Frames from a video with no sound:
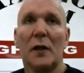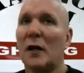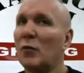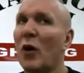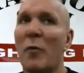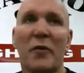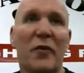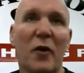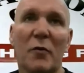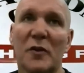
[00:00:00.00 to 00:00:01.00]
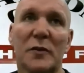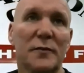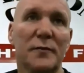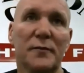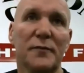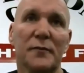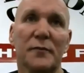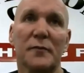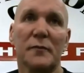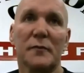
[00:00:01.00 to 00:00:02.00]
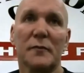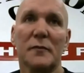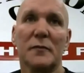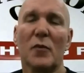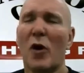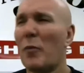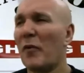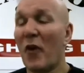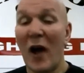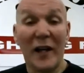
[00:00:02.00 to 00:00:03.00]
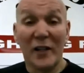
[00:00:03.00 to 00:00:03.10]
and what a performance. What a performance.